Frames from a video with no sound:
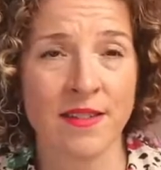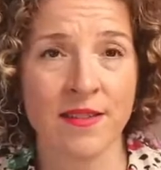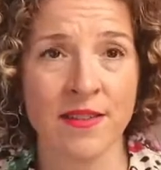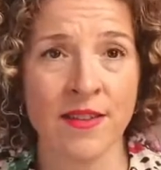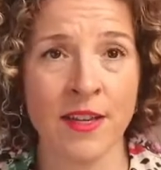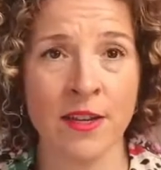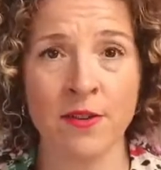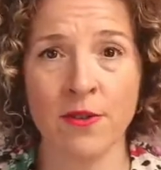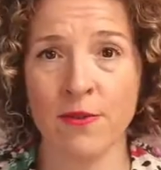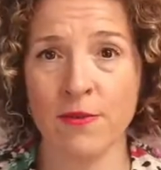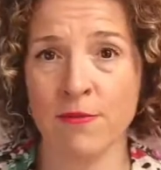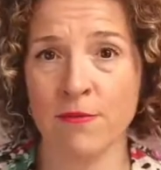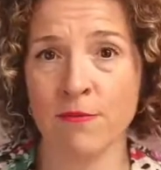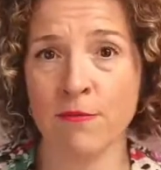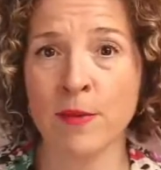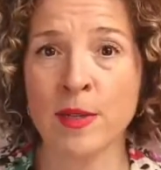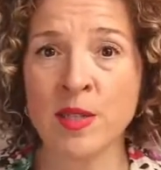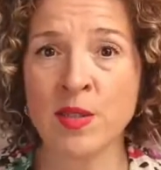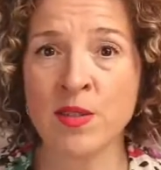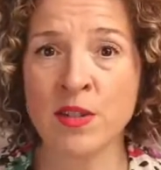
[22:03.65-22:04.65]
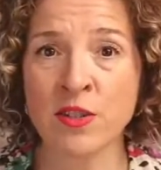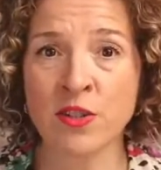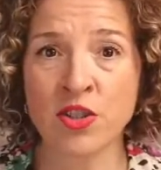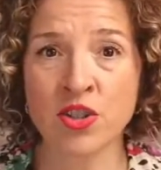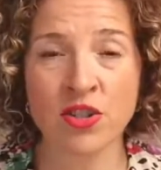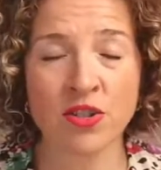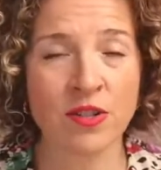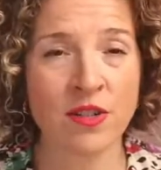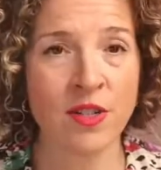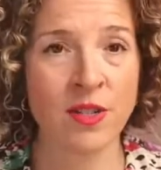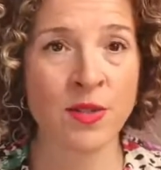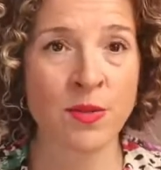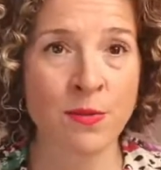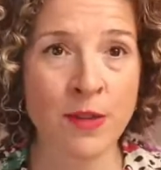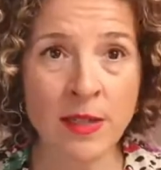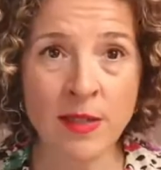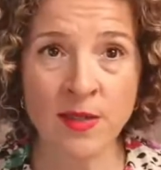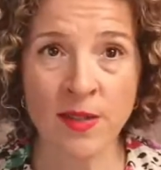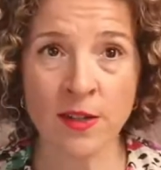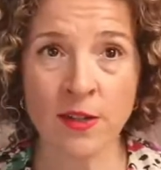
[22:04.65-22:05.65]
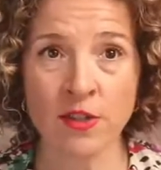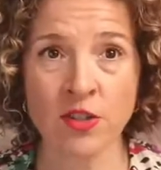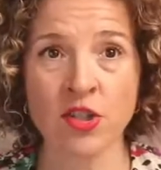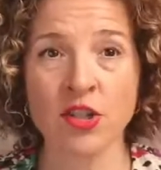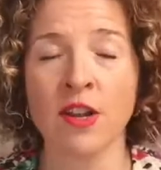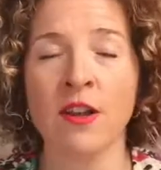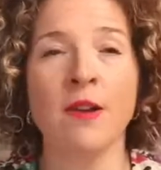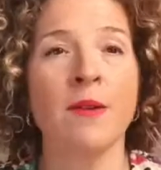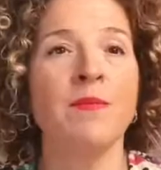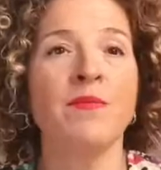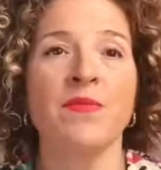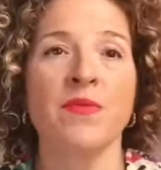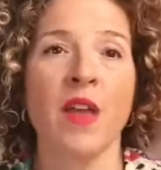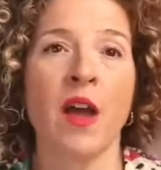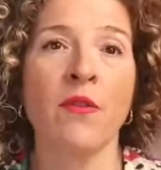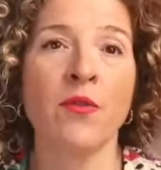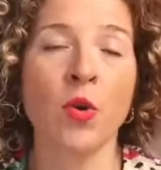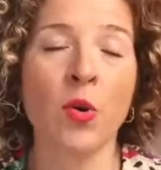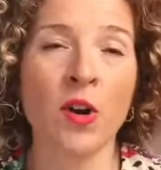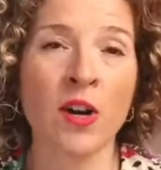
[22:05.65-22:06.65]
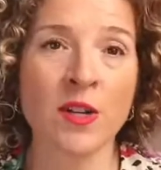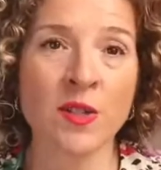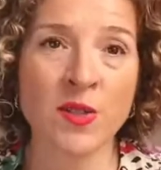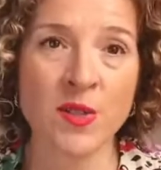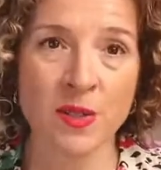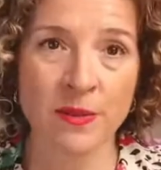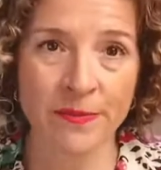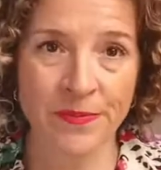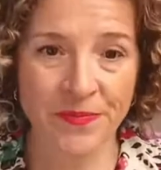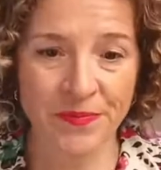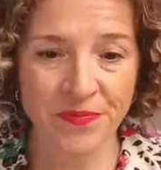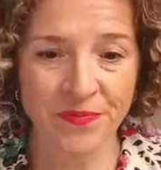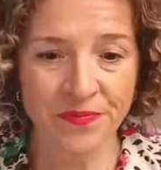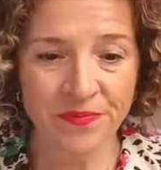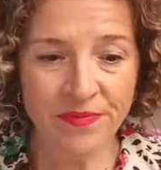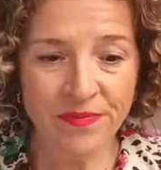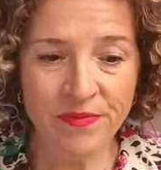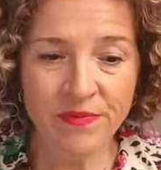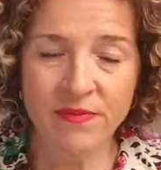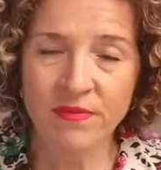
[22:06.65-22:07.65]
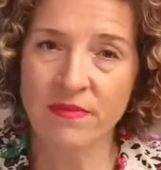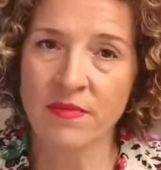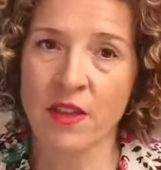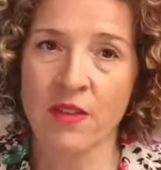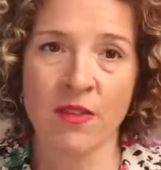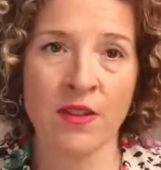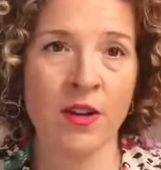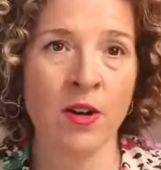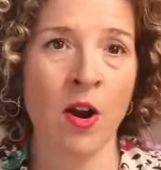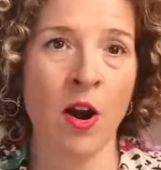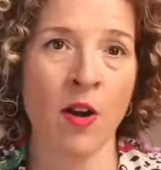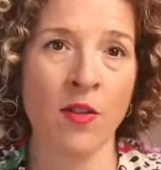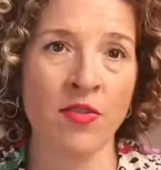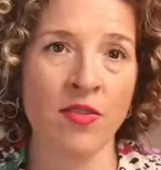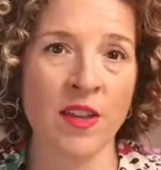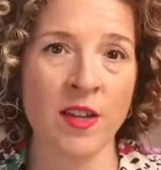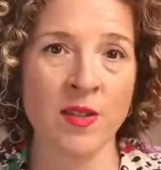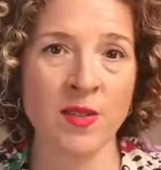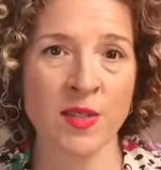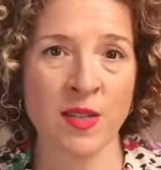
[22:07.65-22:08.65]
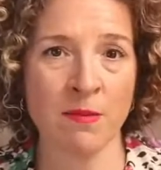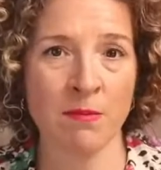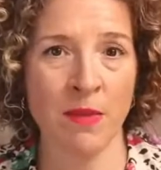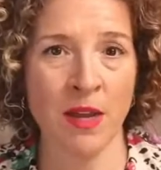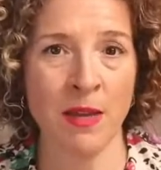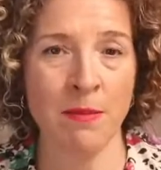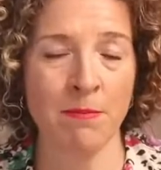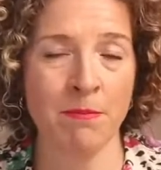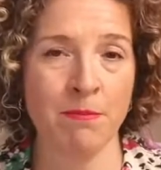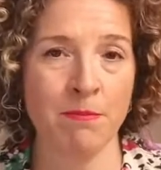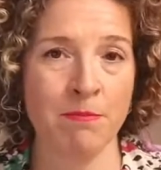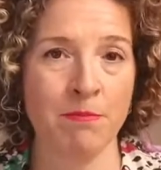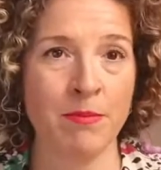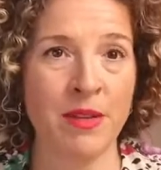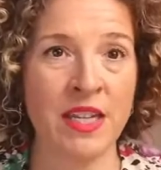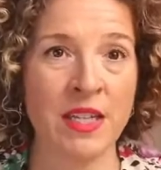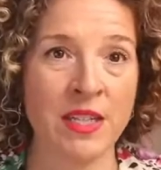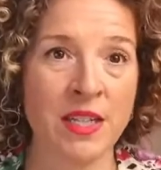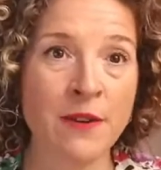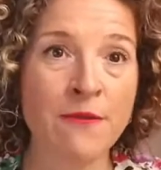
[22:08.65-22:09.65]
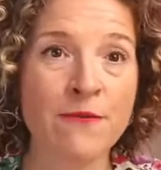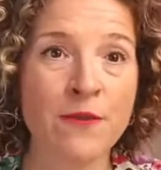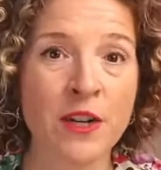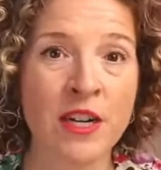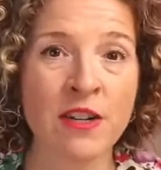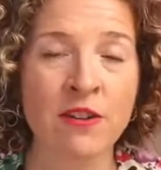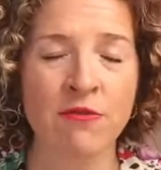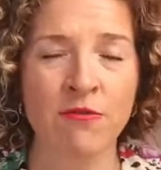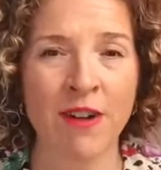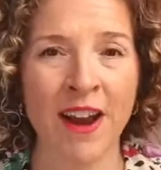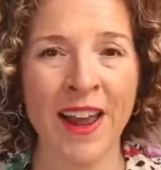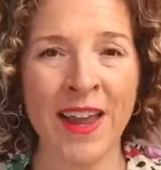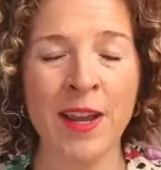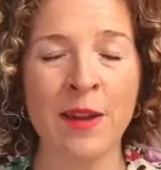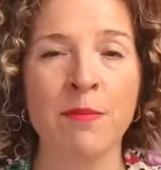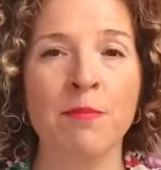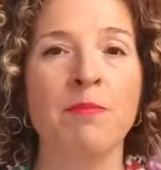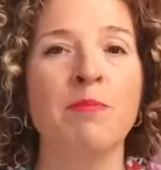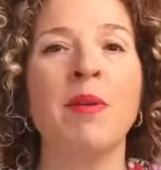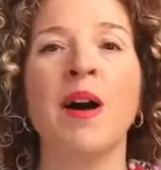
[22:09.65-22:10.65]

Like, research is research. Of course, there are things that might be different, right?